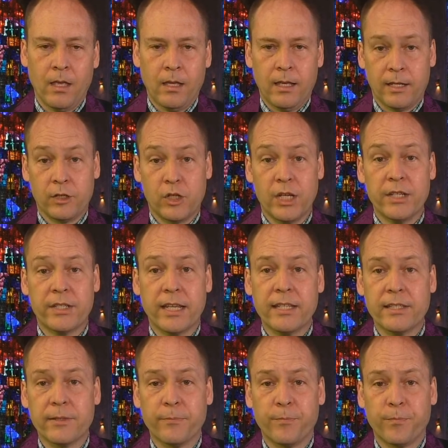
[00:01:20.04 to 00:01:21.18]
In
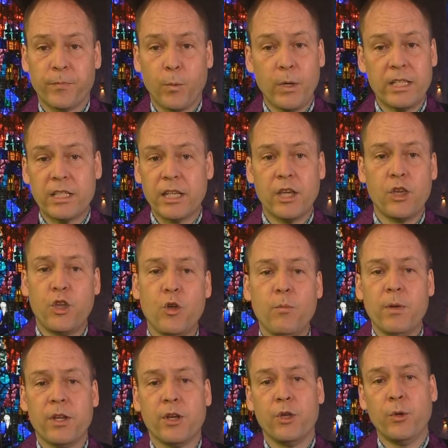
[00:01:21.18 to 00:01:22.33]
Jesus, we see a
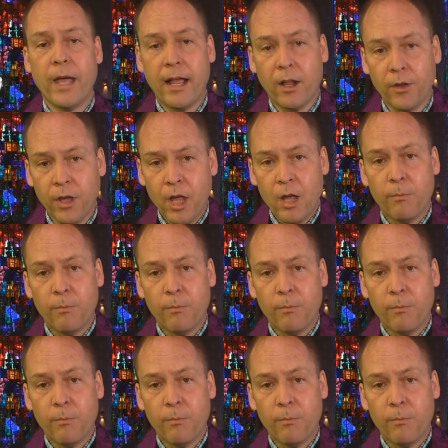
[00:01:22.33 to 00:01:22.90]
human who held